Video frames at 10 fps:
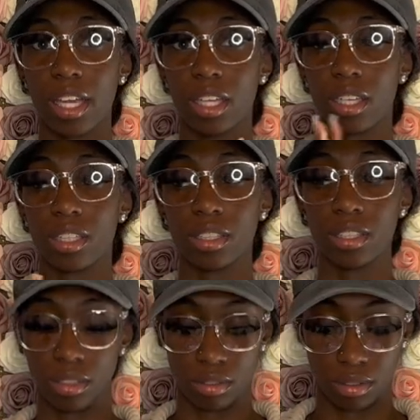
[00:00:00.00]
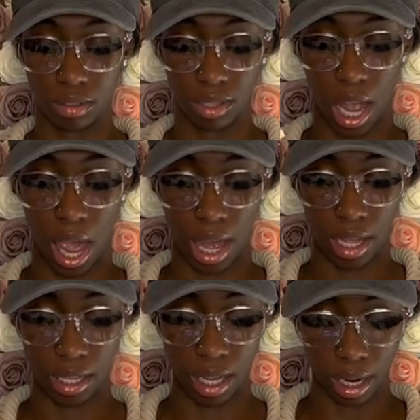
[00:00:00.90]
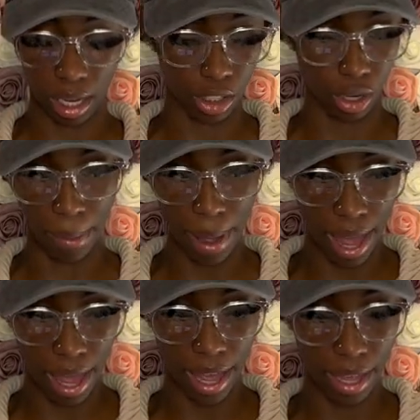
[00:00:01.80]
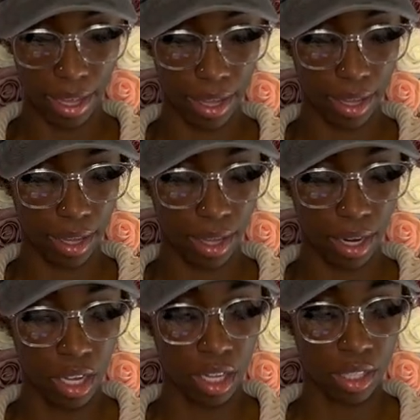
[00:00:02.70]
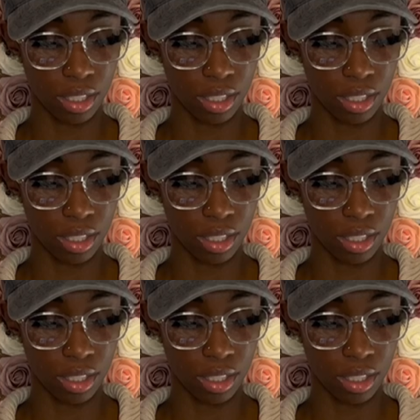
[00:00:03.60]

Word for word: that that piece does lift up the heart piece it does lift up y'all